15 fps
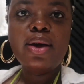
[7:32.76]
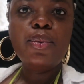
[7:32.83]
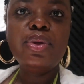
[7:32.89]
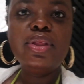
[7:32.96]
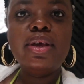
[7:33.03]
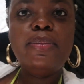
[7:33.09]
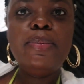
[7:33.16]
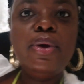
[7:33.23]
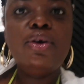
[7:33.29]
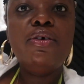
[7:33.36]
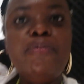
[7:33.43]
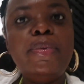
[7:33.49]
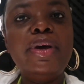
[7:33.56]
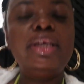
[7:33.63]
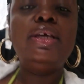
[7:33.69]
with a bit
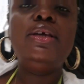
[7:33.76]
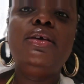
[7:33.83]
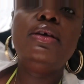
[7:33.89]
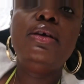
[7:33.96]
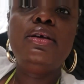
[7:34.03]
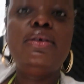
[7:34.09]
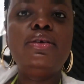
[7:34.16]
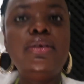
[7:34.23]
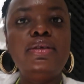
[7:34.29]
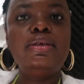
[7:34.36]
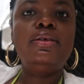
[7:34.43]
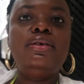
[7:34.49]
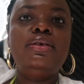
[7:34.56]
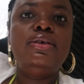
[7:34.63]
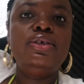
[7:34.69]
of buggy
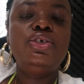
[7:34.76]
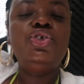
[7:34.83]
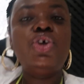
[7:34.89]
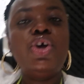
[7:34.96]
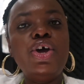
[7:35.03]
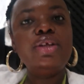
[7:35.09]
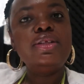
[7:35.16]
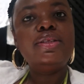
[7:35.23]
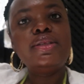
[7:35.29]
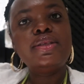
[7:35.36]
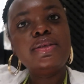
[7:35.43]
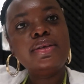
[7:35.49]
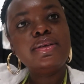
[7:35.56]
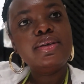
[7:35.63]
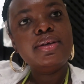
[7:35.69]
shirts
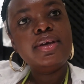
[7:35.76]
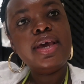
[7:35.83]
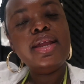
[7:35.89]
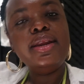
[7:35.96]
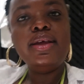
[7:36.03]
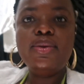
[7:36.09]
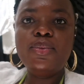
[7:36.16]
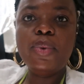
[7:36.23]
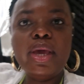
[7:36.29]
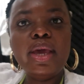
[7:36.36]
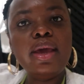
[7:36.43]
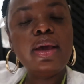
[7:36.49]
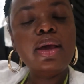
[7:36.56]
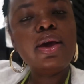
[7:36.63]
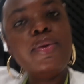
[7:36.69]
and then
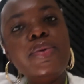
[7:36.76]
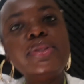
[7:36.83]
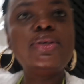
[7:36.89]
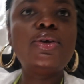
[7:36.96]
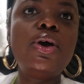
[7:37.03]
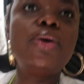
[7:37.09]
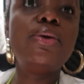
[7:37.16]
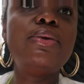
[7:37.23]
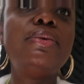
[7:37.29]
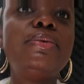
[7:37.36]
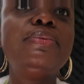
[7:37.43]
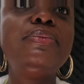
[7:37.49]
wear you guys guys